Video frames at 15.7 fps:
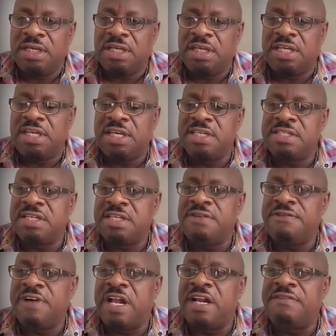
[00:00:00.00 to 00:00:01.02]
A case
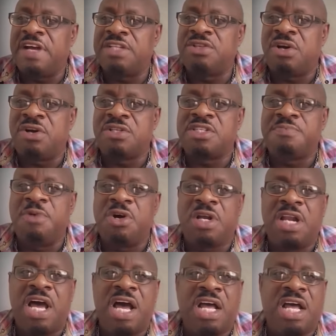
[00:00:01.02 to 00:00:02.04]
involving a drug
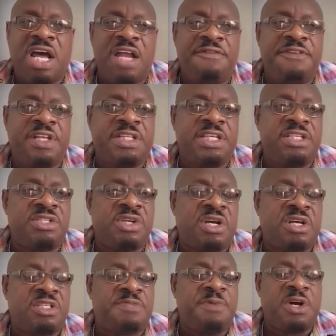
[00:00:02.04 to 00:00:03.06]
smuggler, a convicted
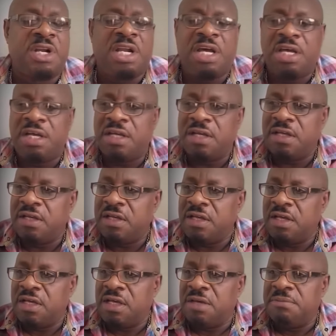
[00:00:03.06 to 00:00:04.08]
drug smuggler.
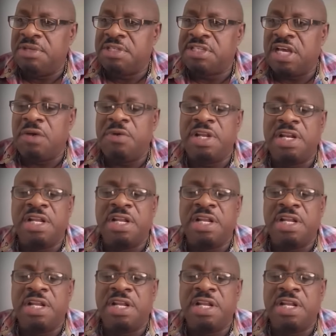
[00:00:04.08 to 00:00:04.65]
Mr.